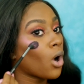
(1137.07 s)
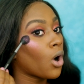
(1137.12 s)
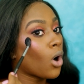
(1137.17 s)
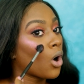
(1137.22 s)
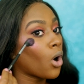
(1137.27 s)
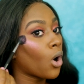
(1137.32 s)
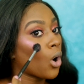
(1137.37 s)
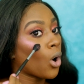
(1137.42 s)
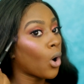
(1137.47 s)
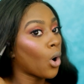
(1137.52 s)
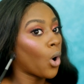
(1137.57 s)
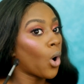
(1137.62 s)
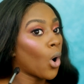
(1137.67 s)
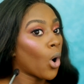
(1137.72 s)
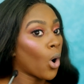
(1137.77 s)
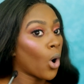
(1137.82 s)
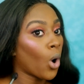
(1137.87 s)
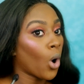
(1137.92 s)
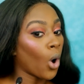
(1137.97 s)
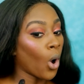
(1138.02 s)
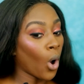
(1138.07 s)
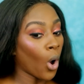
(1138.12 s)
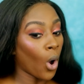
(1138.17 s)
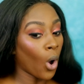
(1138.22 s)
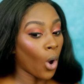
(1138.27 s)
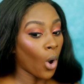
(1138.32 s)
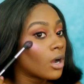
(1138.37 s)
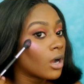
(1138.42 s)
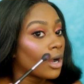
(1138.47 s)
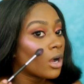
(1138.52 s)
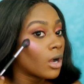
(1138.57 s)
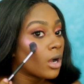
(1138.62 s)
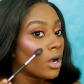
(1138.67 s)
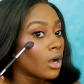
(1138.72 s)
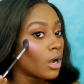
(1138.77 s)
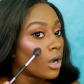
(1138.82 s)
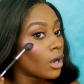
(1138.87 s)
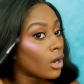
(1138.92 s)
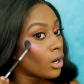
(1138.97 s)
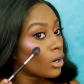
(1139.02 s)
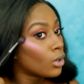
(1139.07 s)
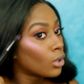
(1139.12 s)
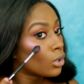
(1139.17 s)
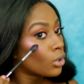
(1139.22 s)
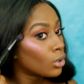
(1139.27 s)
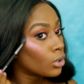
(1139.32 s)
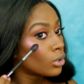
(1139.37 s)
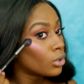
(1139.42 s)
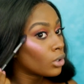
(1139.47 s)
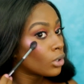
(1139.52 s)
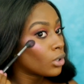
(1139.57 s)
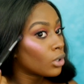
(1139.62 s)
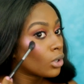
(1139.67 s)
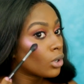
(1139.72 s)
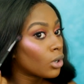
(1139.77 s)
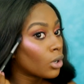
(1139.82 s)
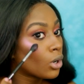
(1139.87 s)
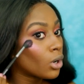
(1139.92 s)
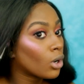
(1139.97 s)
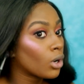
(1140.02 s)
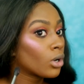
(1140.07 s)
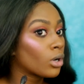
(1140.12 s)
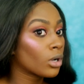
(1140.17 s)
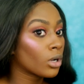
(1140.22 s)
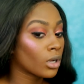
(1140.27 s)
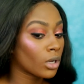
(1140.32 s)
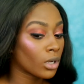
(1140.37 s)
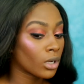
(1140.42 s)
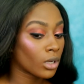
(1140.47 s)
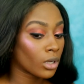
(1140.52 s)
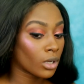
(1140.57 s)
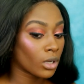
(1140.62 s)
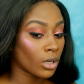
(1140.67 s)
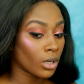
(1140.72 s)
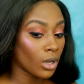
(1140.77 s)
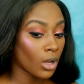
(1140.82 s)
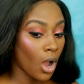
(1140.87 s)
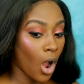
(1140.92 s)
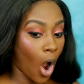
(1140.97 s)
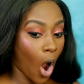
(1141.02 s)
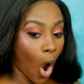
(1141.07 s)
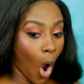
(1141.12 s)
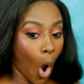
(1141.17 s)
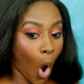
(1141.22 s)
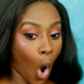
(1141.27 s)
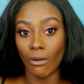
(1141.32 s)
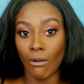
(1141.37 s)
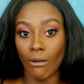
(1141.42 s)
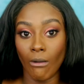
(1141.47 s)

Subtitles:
[no speech]